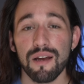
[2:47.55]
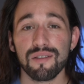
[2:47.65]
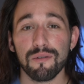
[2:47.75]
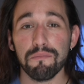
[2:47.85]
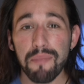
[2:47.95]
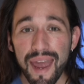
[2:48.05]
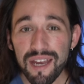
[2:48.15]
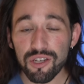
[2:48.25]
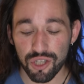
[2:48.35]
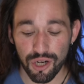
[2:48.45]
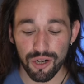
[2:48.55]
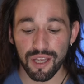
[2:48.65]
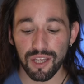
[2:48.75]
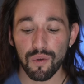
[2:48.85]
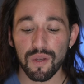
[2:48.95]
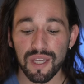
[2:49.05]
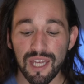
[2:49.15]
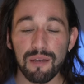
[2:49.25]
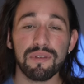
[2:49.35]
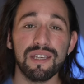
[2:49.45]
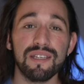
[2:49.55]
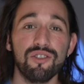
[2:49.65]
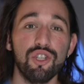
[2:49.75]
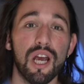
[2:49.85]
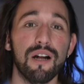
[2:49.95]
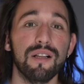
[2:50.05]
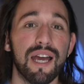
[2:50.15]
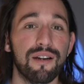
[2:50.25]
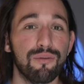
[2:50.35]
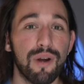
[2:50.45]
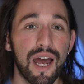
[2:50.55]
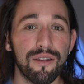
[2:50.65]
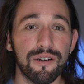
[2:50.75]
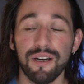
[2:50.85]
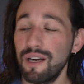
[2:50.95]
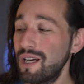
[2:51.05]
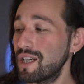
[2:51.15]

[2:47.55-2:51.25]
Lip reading: So make sure that you keep this gel at a rather